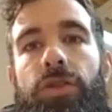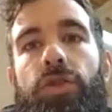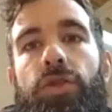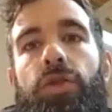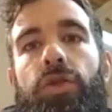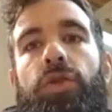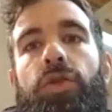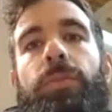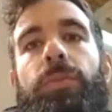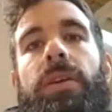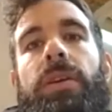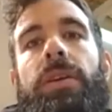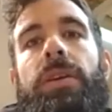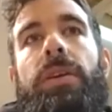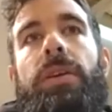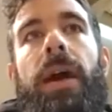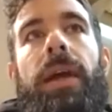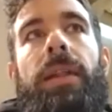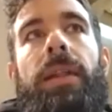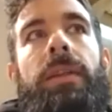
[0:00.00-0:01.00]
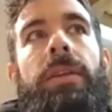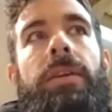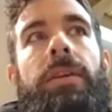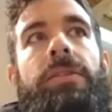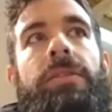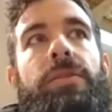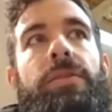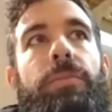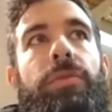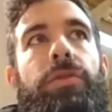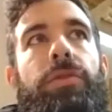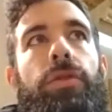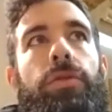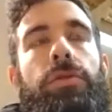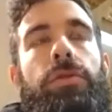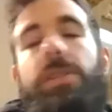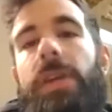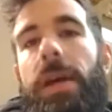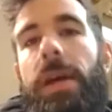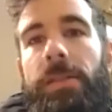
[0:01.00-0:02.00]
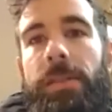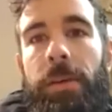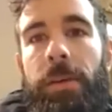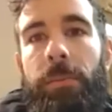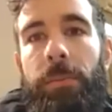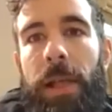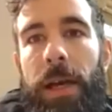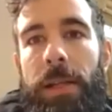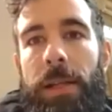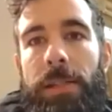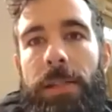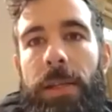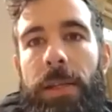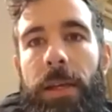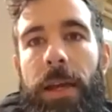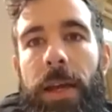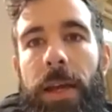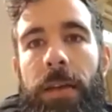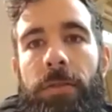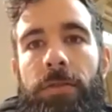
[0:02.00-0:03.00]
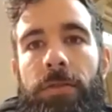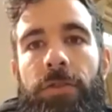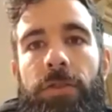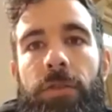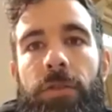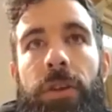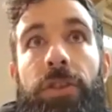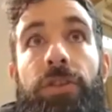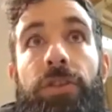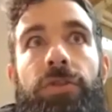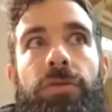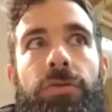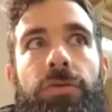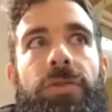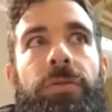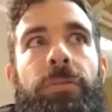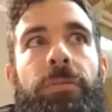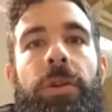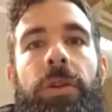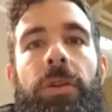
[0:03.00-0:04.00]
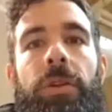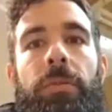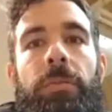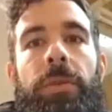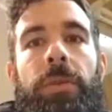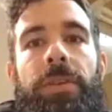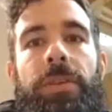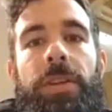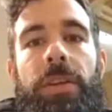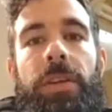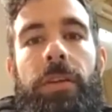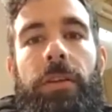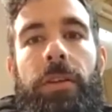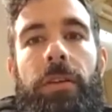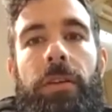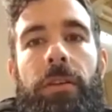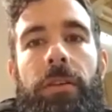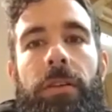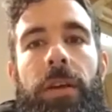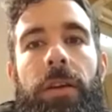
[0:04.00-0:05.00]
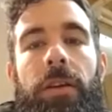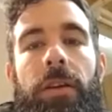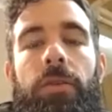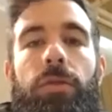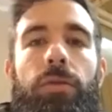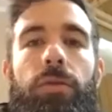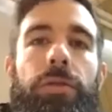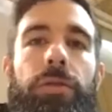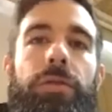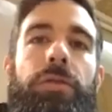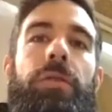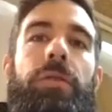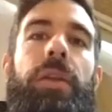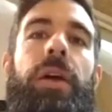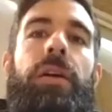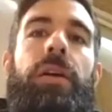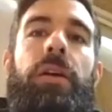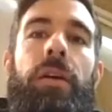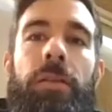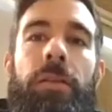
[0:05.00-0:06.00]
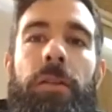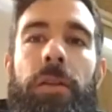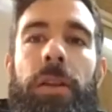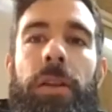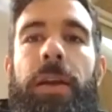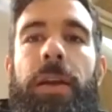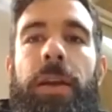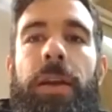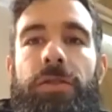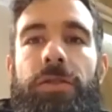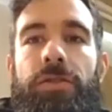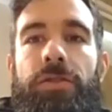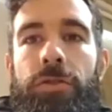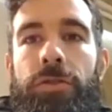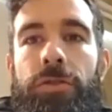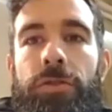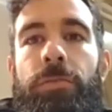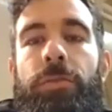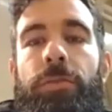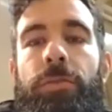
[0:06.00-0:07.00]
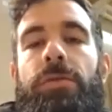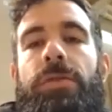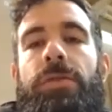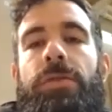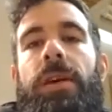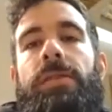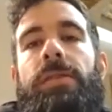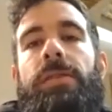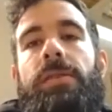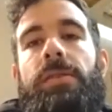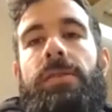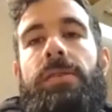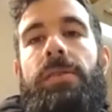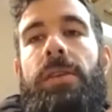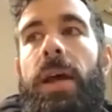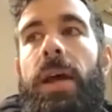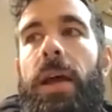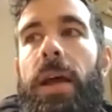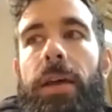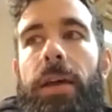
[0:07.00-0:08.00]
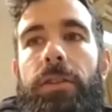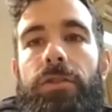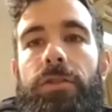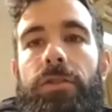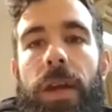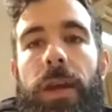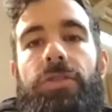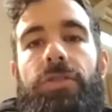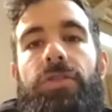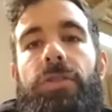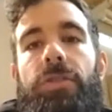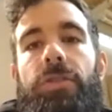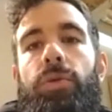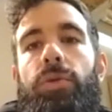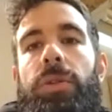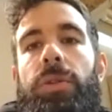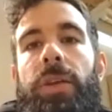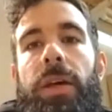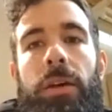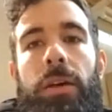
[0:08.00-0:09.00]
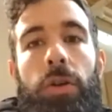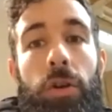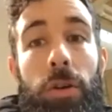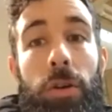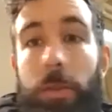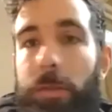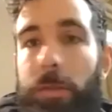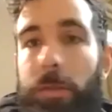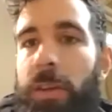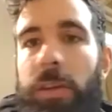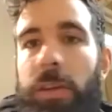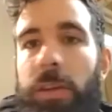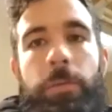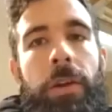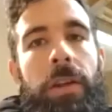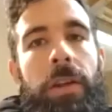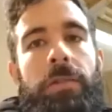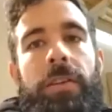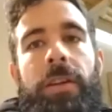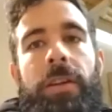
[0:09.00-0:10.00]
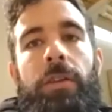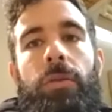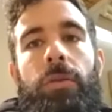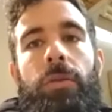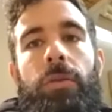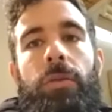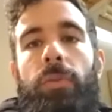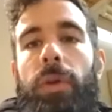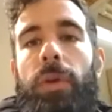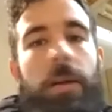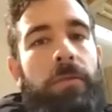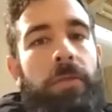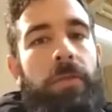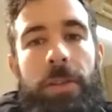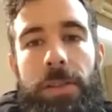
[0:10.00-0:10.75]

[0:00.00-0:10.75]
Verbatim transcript: to be at least processing plastic into a usable material that can go through like other like extrusion processes, injection molding, or 3D printing yeah. or whatever